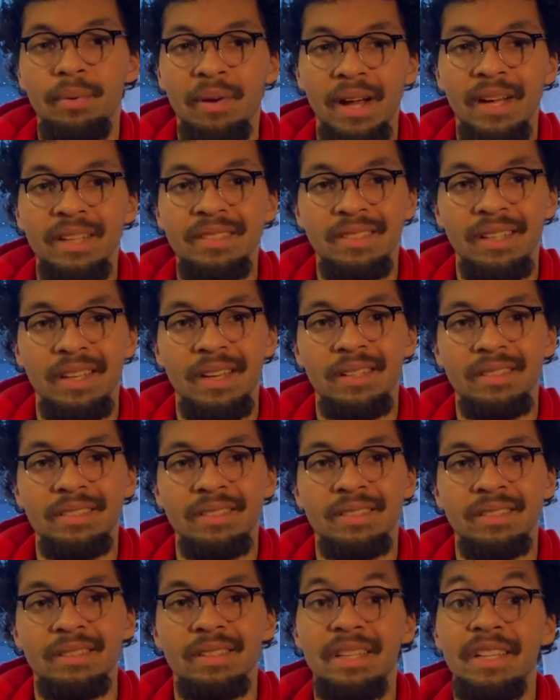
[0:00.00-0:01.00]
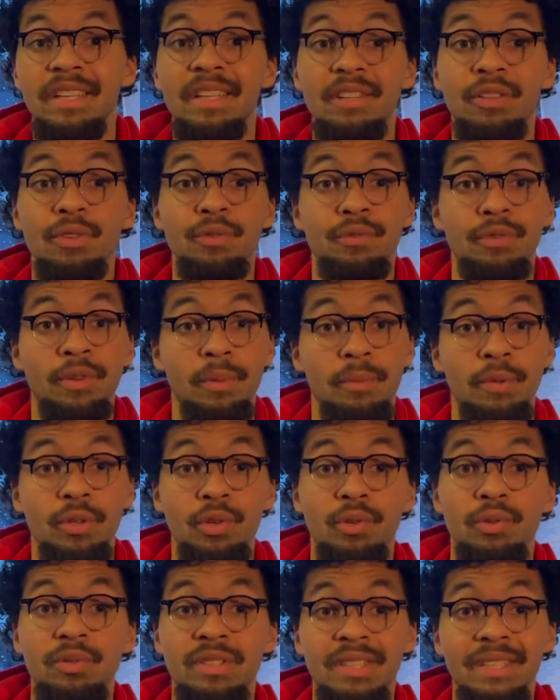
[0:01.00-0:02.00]
process leading you from
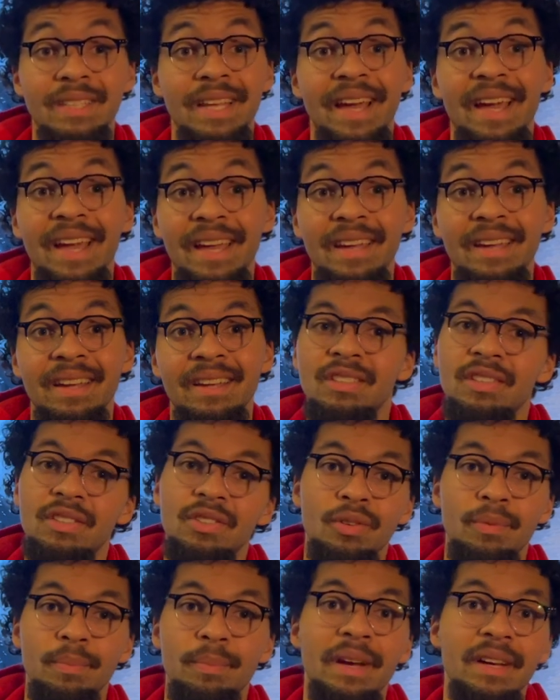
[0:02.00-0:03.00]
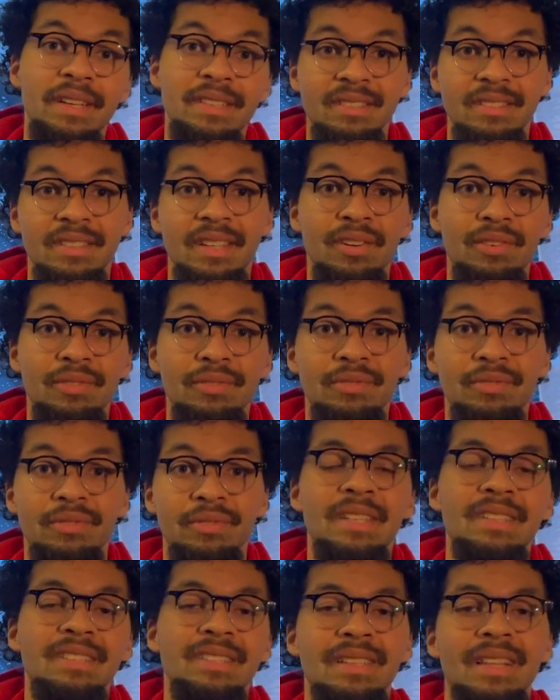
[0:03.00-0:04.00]
you today to your best self,
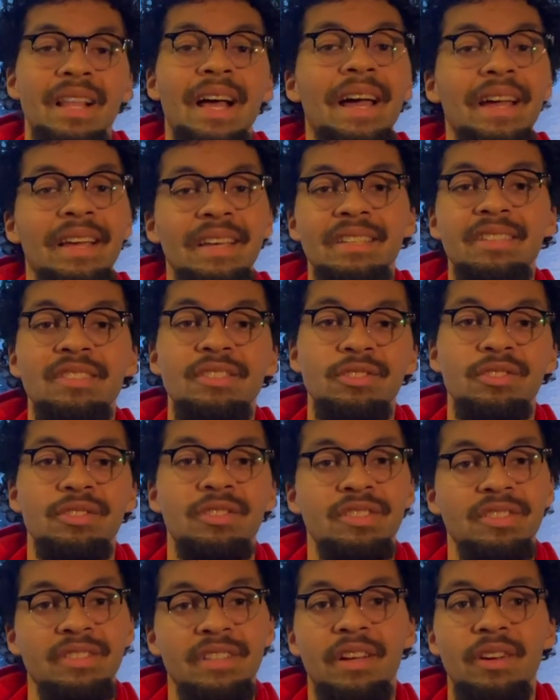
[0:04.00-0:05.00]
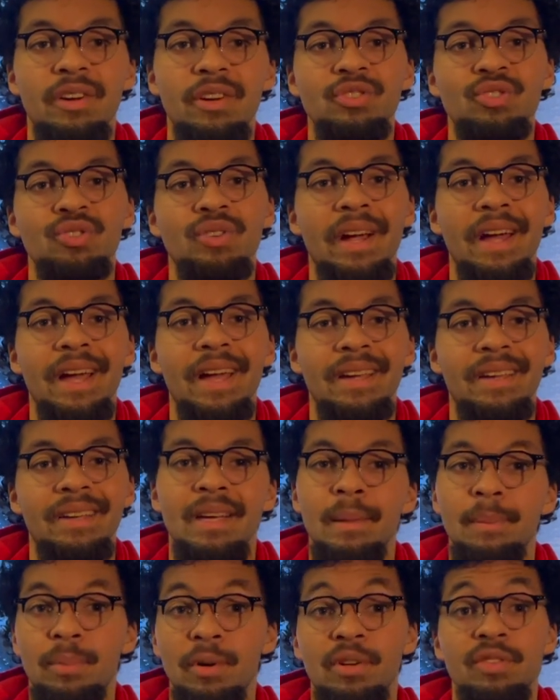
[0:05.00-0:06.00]
it's a lot easier to stay on track
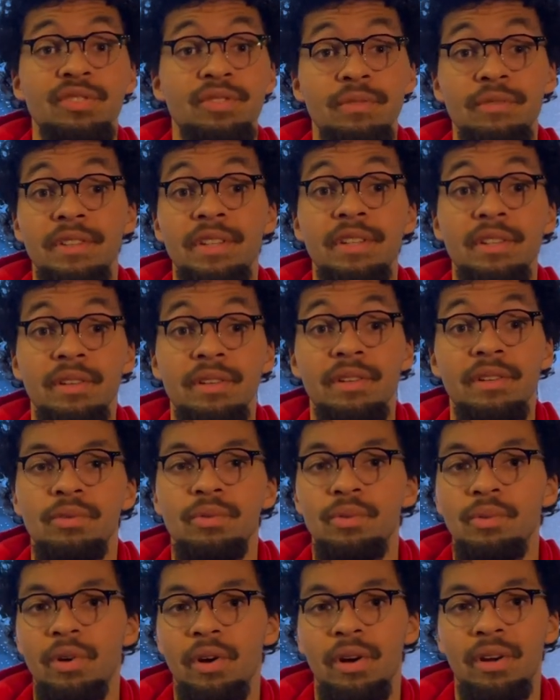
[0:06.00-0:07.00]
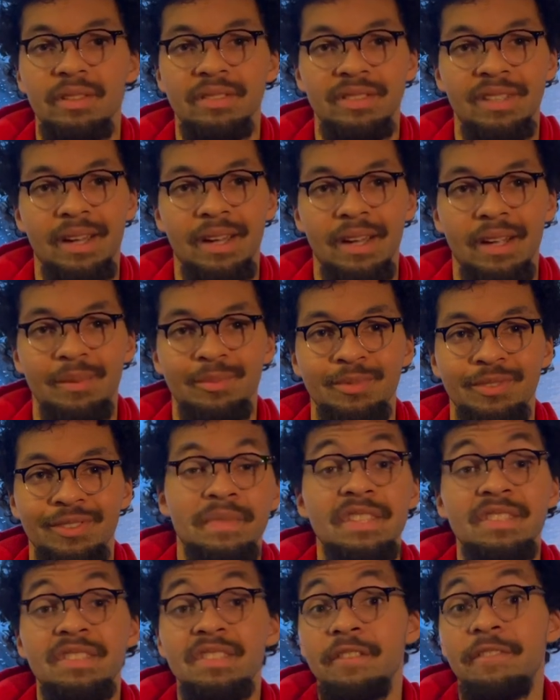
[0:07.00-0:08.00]
and persevere through hard times.
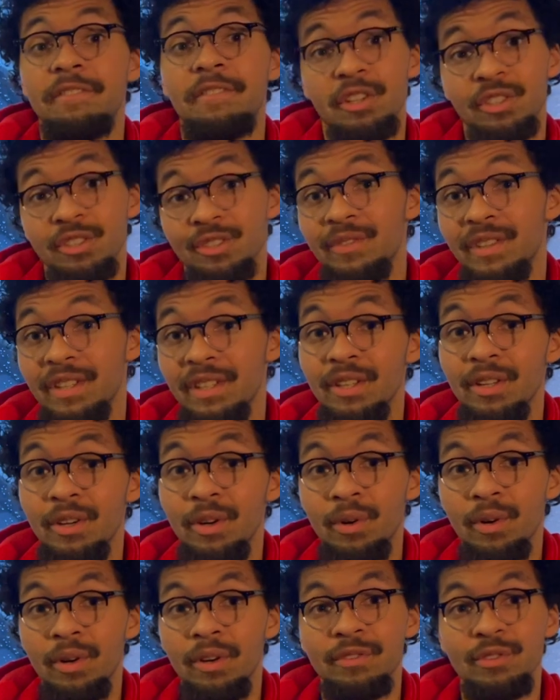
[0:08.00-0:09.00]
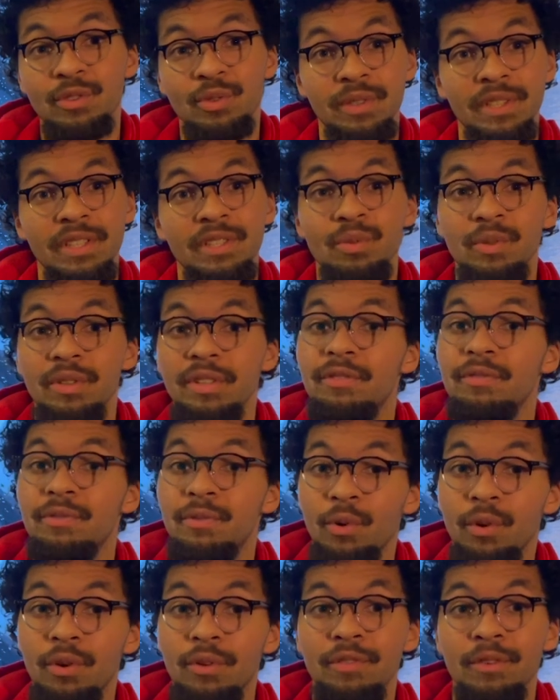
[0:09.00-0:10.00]
This is the first video of
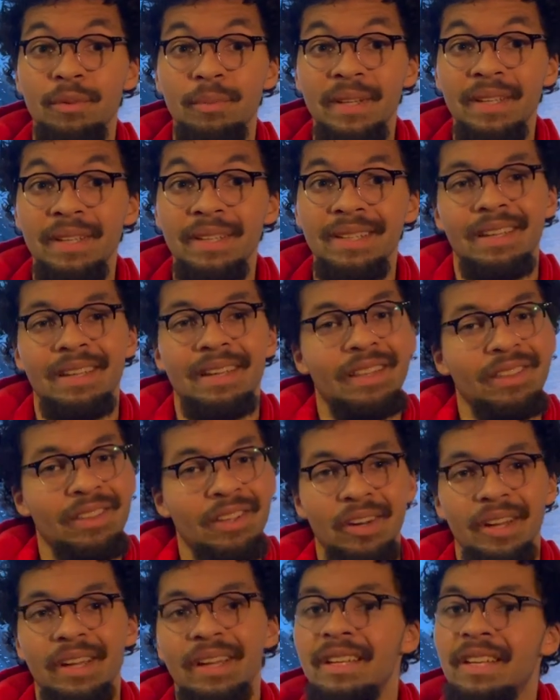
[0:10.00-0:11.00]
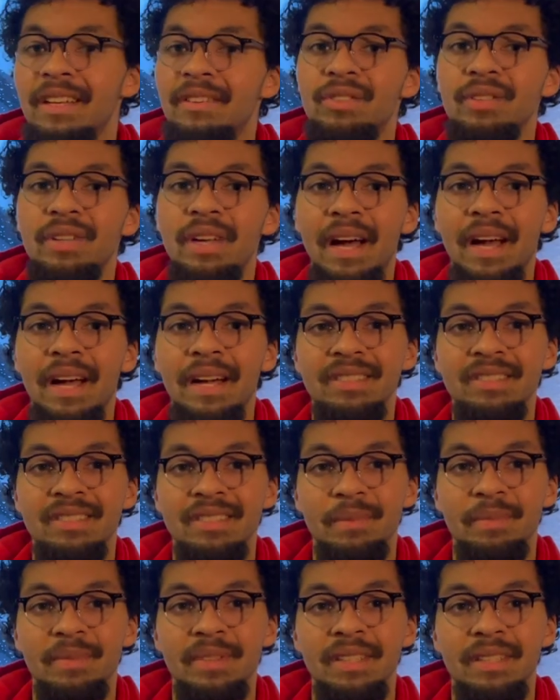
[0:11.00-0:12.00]
2024 for me, and I thought I'd give you guys
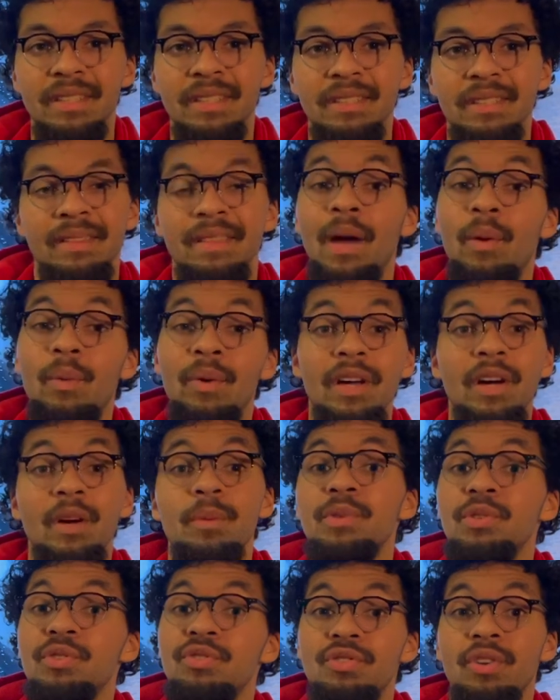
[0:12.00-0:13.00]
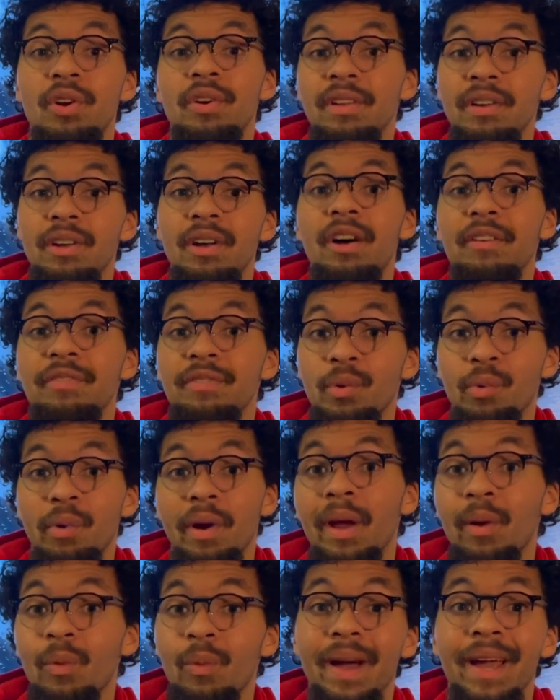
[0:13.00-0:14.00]
something that would help you start it off the
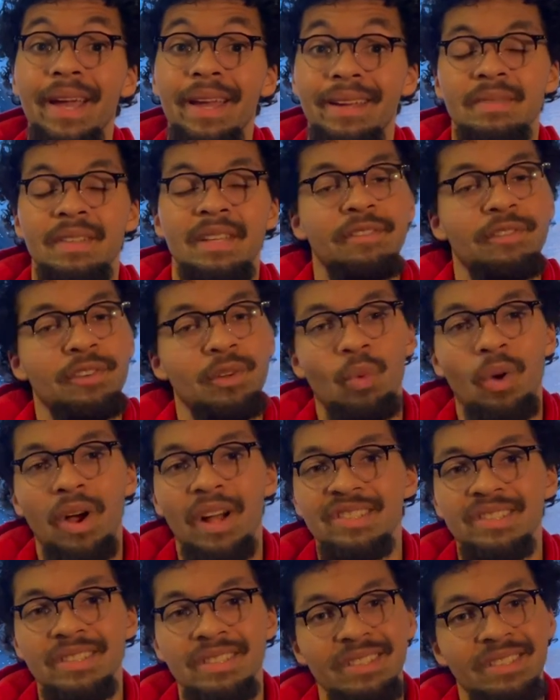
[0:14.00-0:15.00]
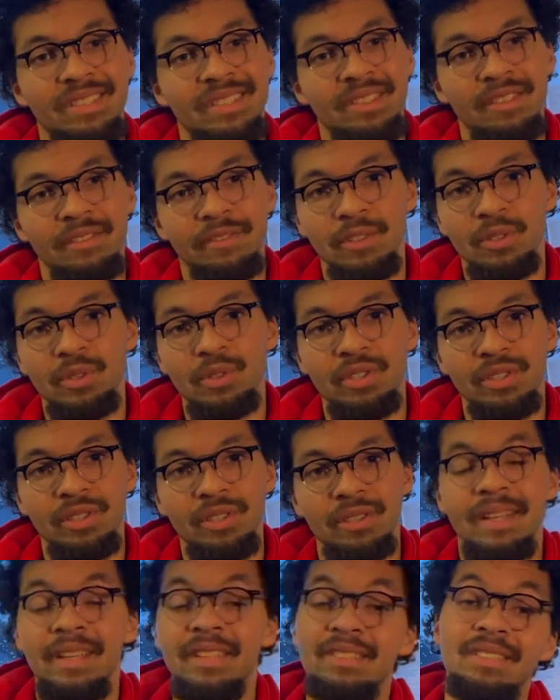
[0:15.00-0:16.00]
right way. And if you're watching this in the
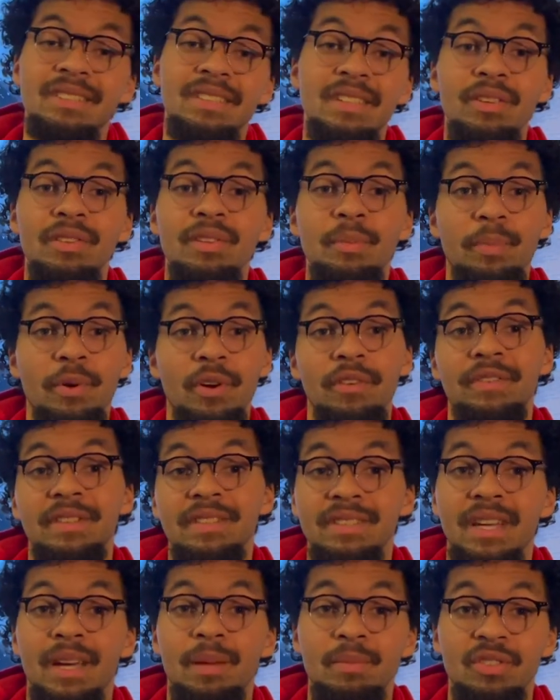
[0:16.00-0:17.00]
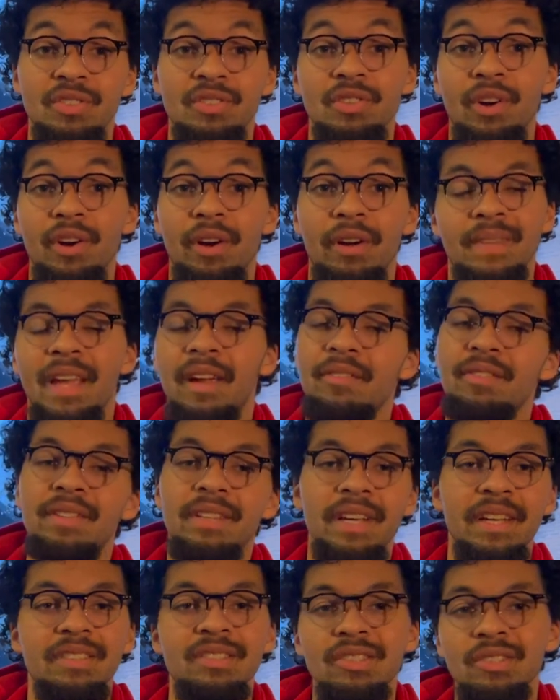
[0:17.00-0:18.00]
future, it's still the perfect time to start. Every
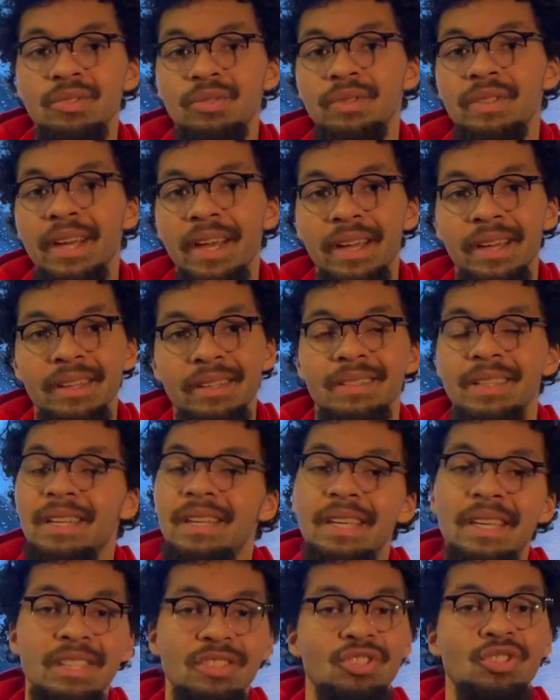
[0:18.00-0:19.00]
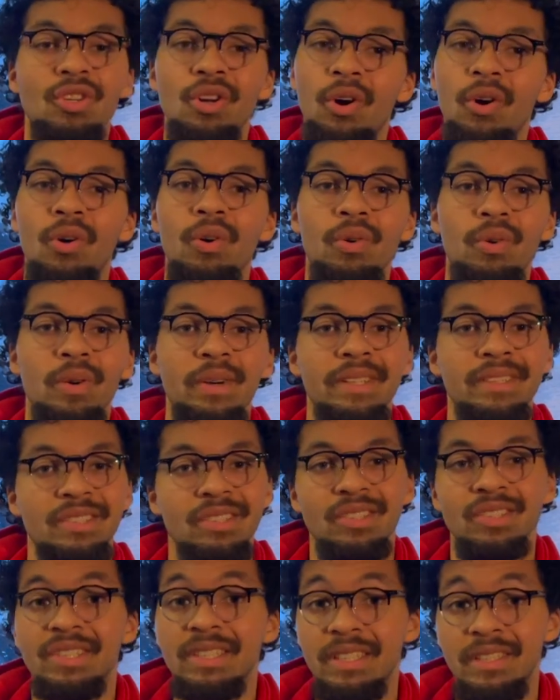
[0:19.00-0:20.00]
day is a new day, and each goal is
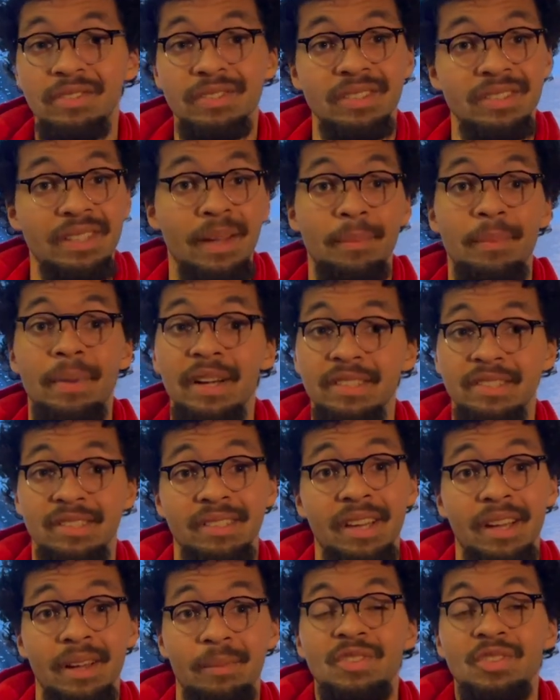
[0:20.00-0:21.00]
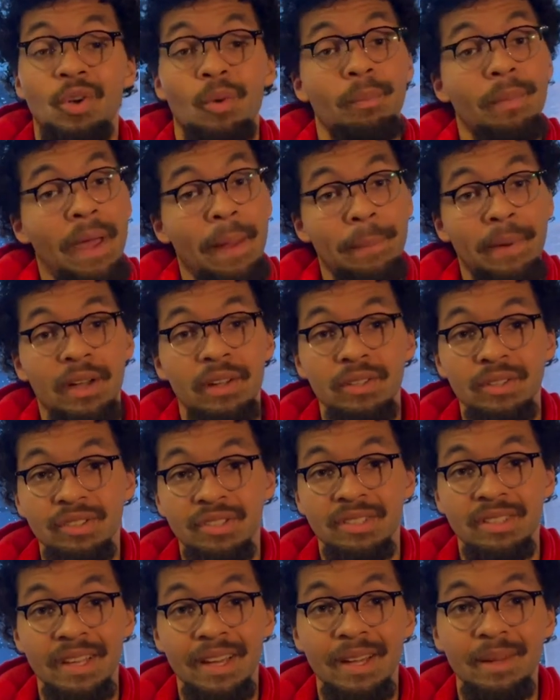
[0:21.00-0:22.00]
achieved step by step. So map out your
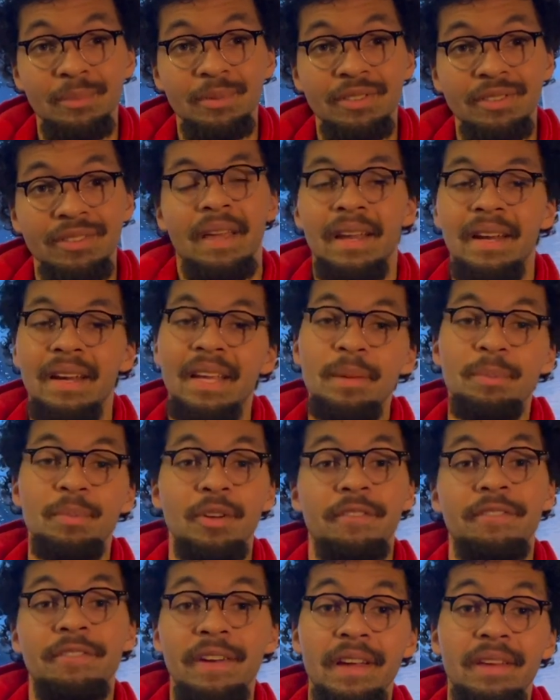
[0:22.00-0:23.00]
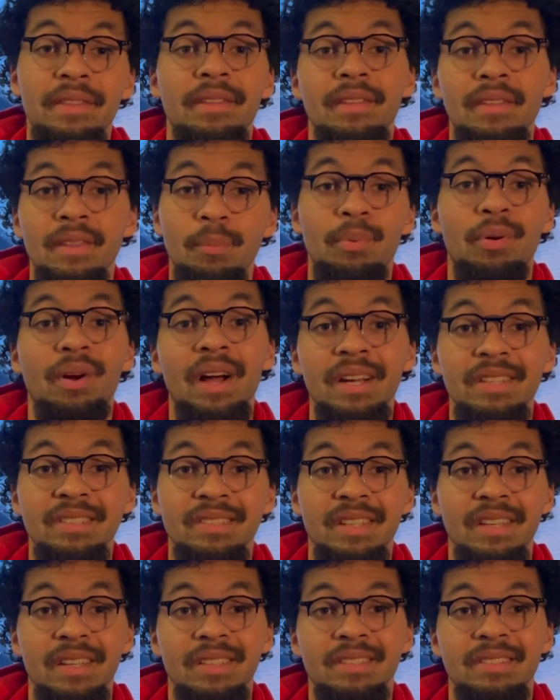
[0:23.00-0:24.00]
steps and keep your faith in the
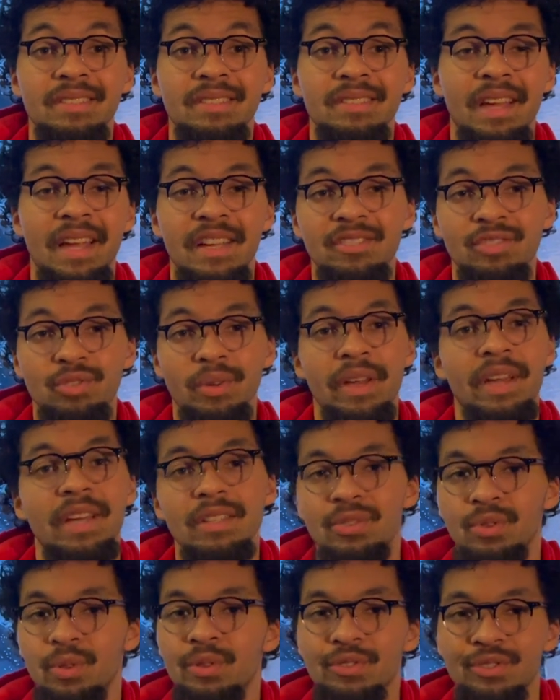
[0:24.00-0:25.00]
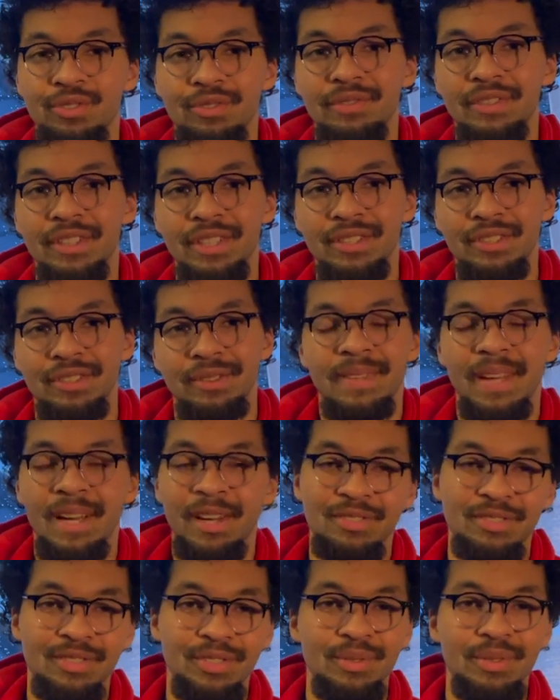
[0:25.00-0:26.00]
process as you head towards your vision. I'll
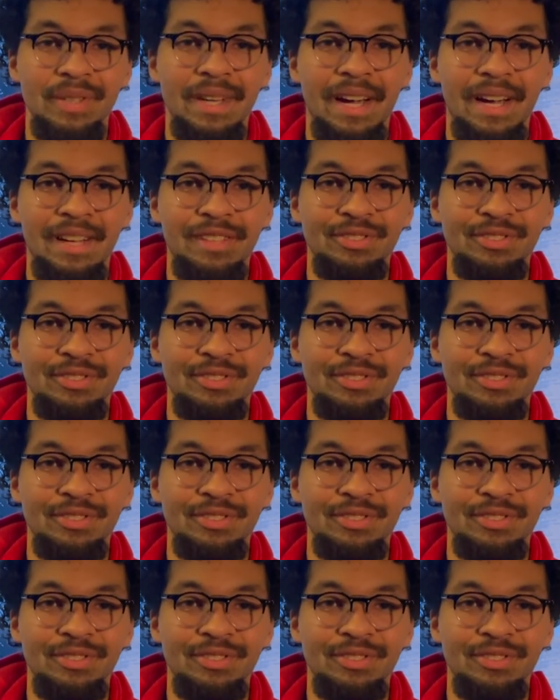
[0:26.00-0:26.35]
see you guys